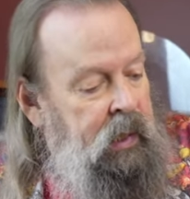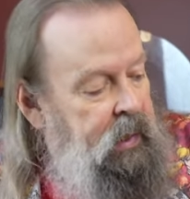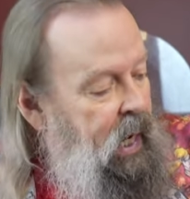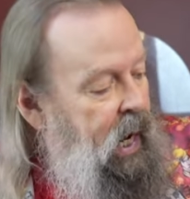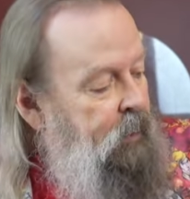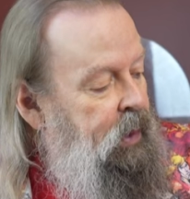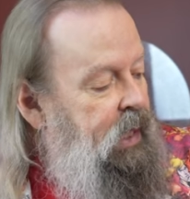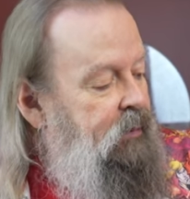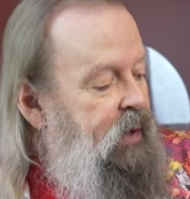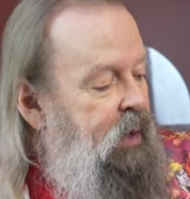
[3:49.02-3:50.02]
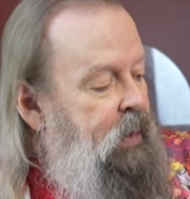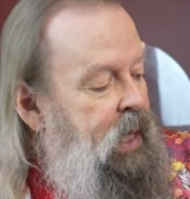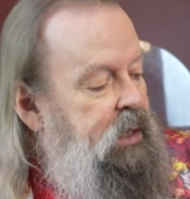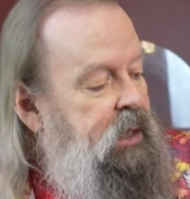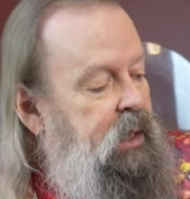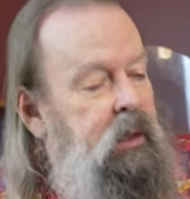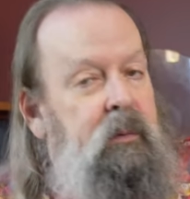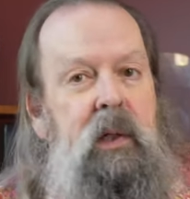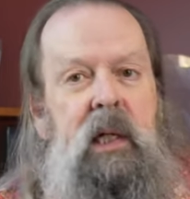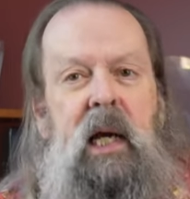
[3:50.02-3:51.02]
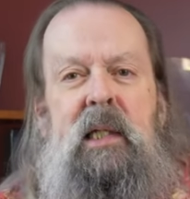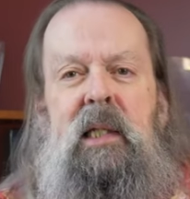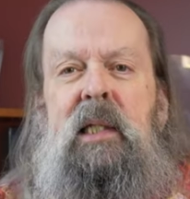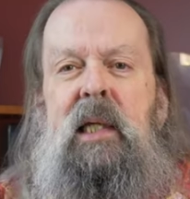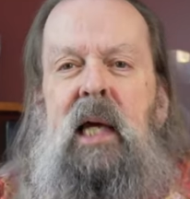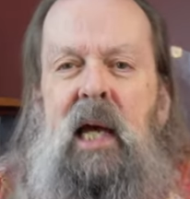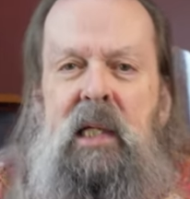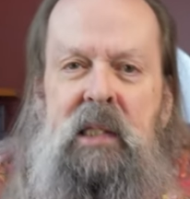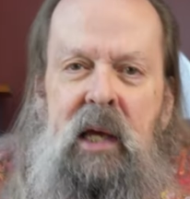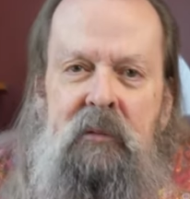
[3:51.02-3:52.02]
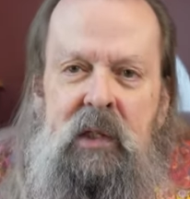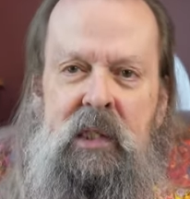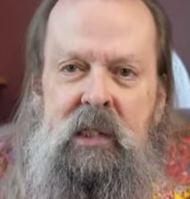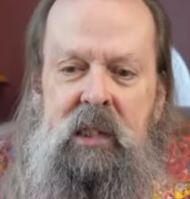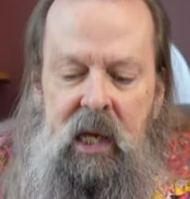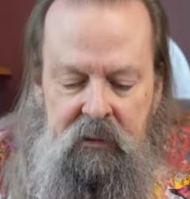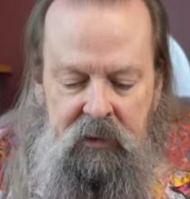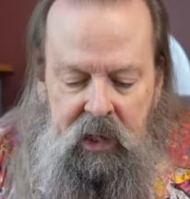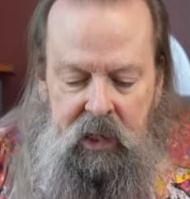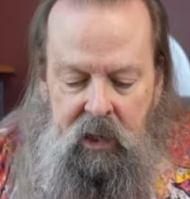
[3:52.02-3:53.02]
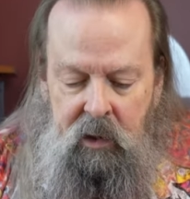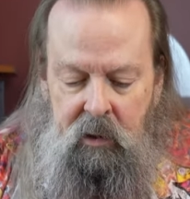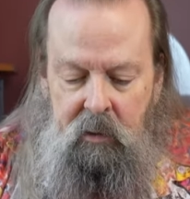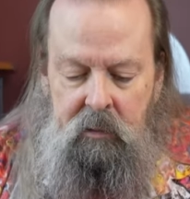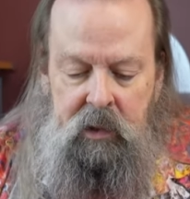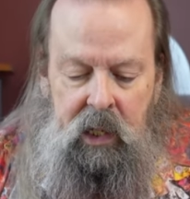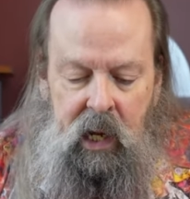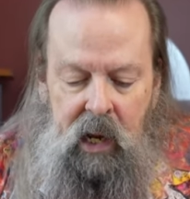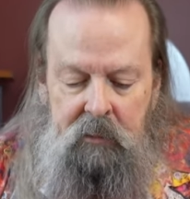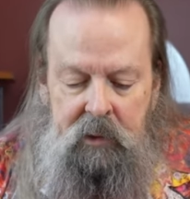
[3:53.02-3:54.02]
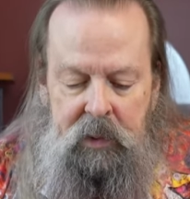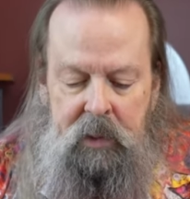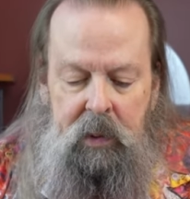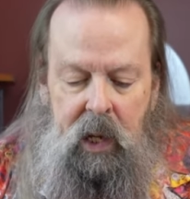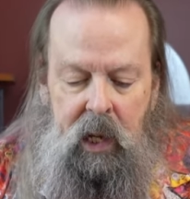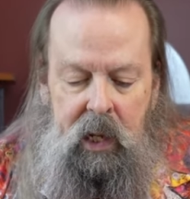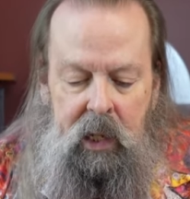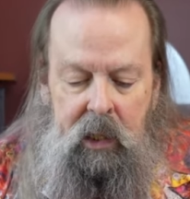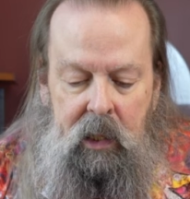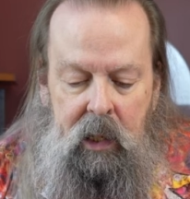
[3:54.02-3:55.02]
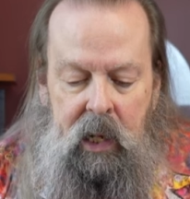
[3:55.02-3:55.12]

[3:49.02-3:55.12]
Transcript: Now, I believe I mentioned when I did the A7C video that I would be buying